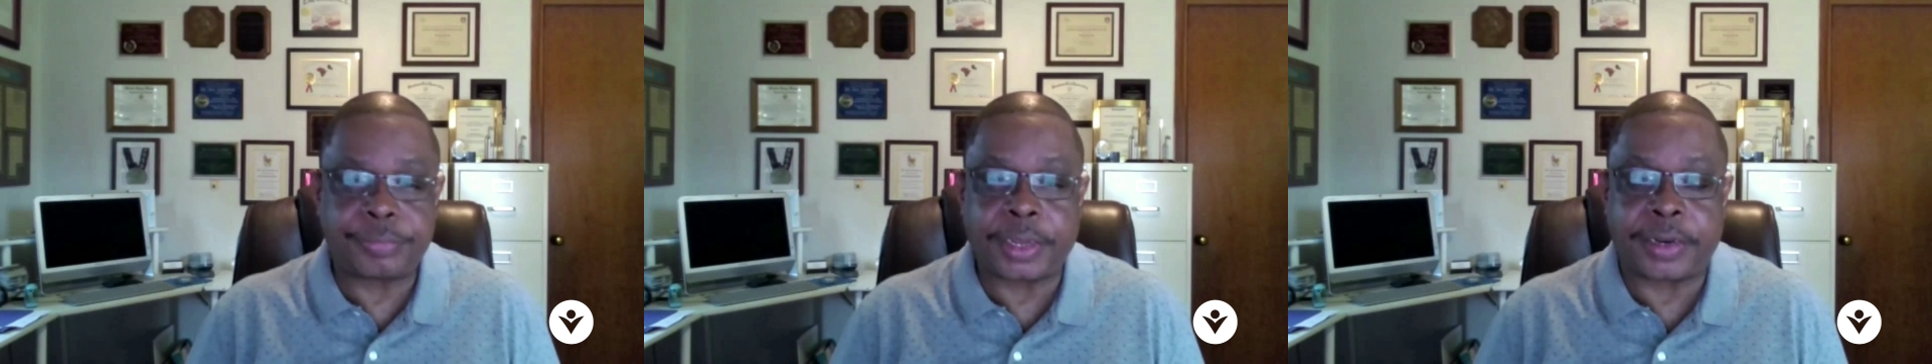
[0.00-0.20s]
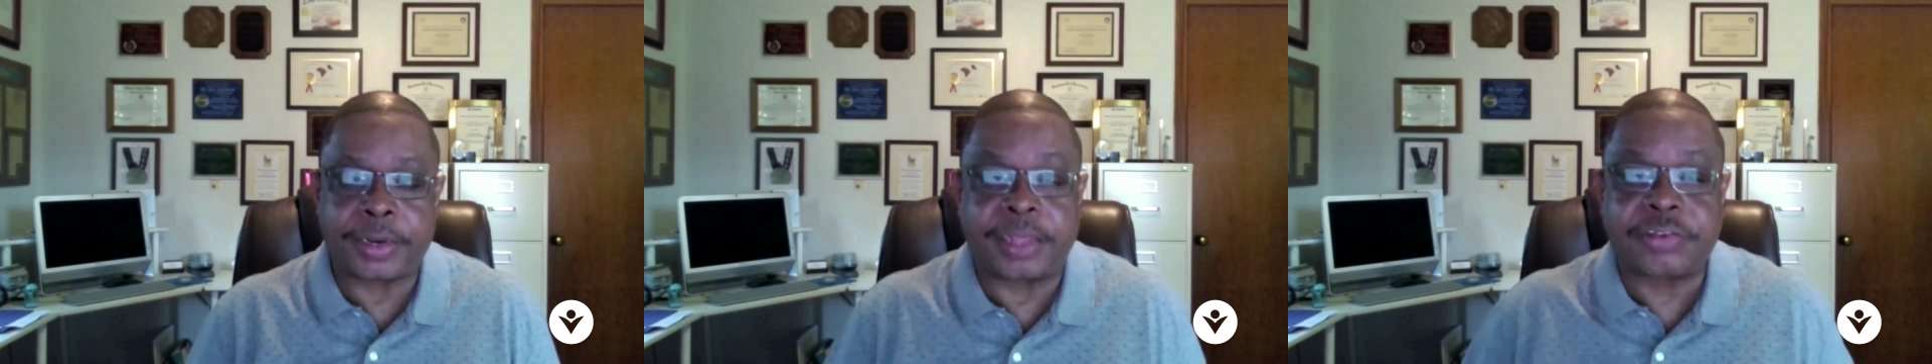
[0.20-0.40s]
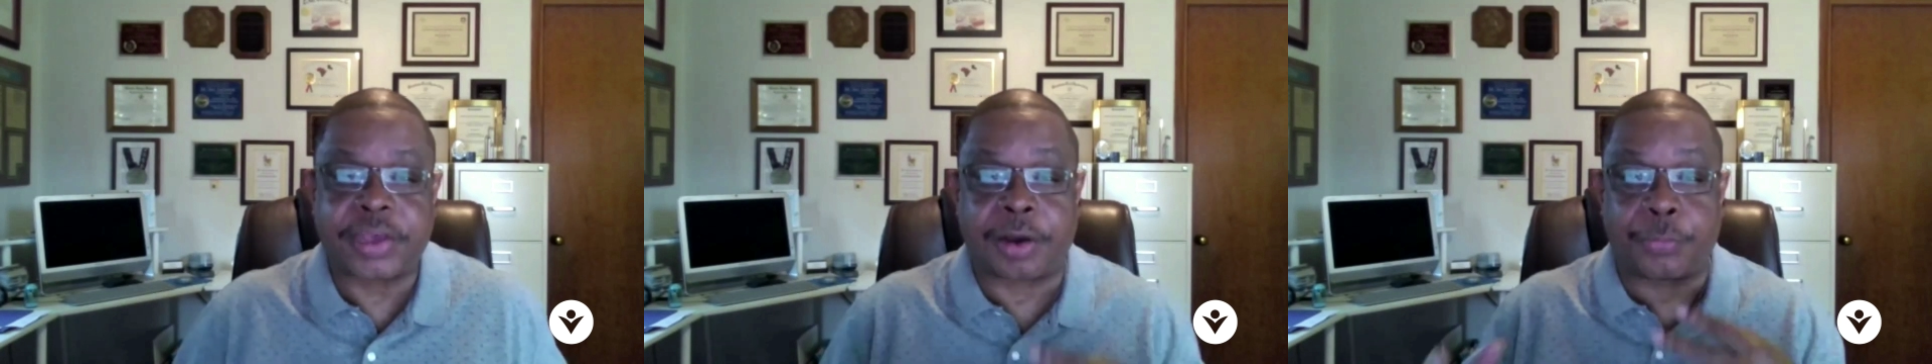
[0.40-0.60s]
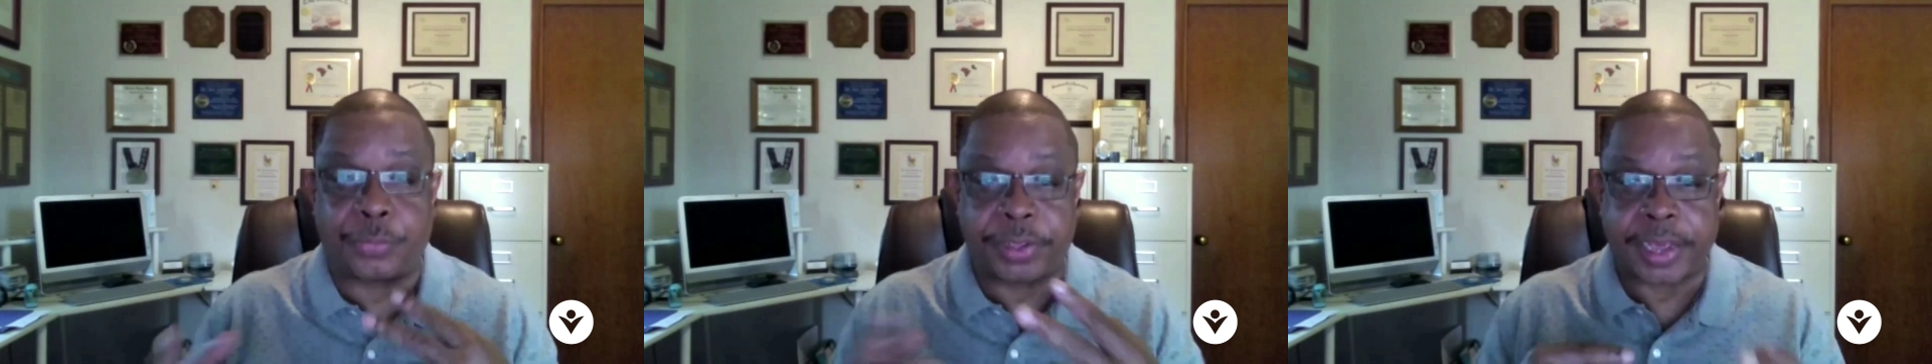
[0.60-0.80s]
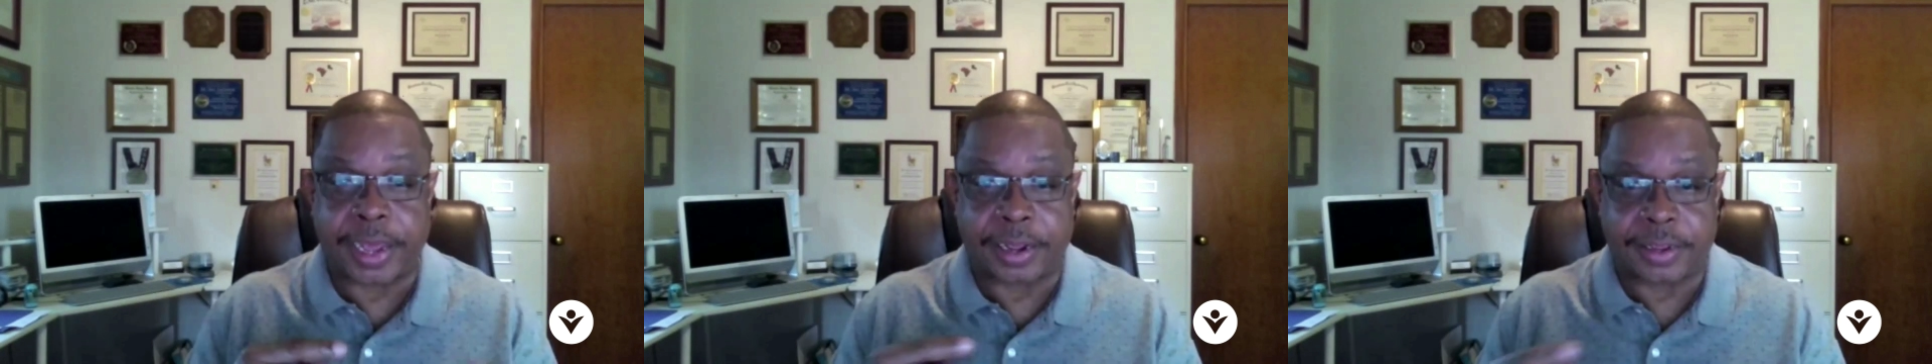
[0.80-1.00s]
and that's how
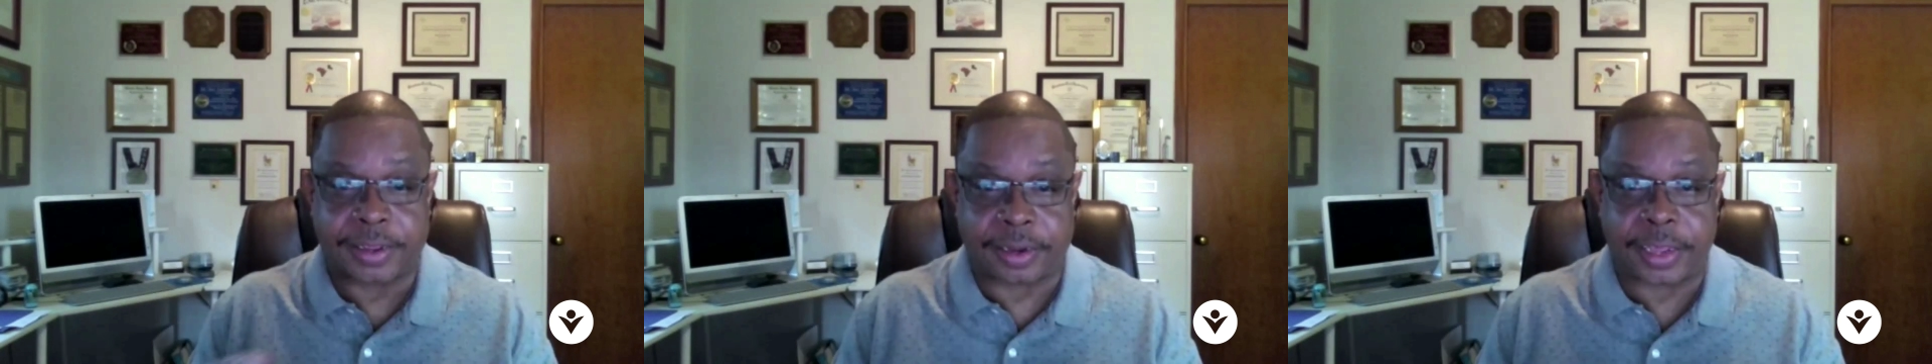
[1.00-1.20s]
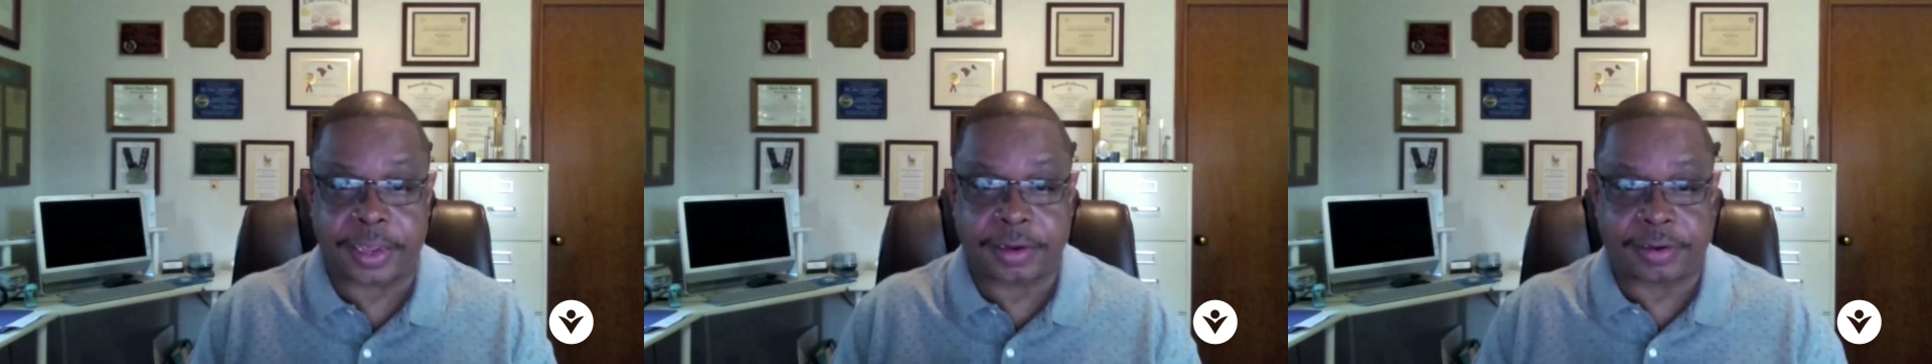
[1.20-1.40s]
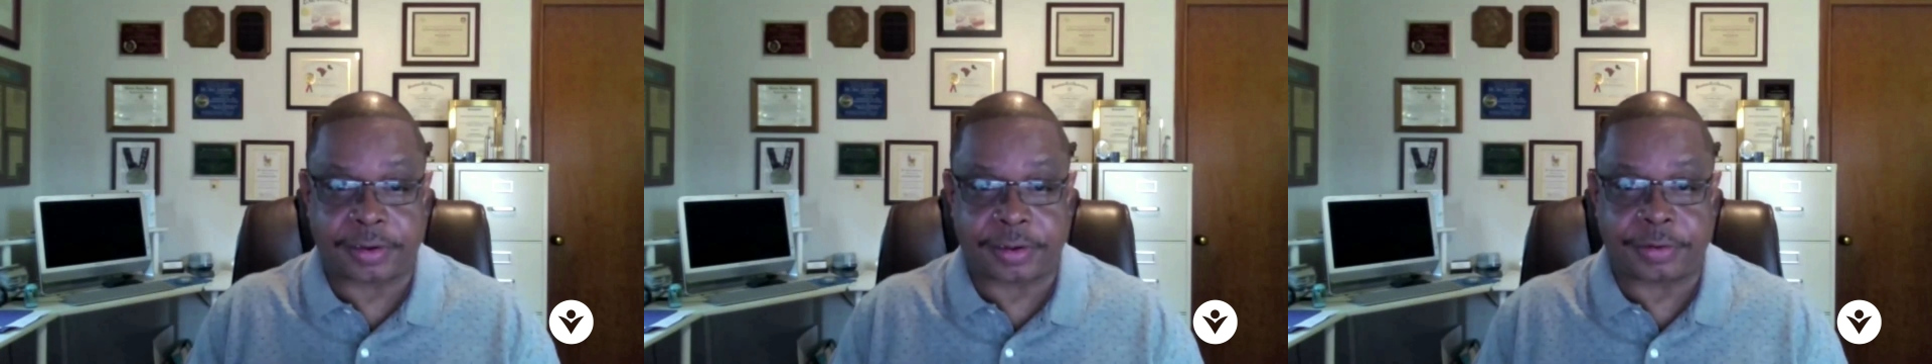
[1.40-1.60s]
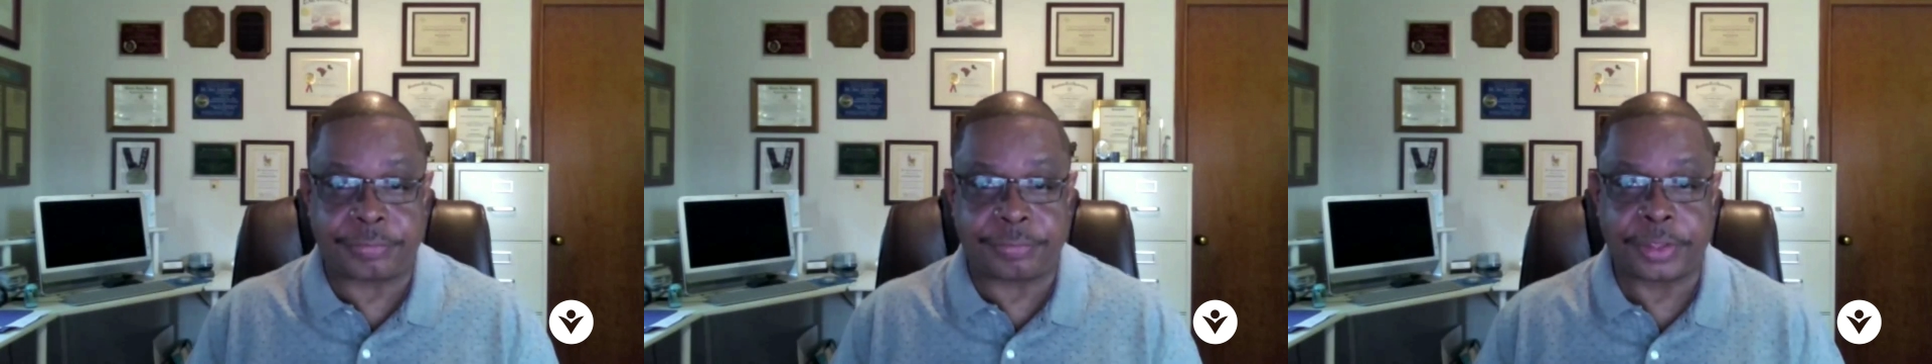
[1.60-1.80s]
we got connected.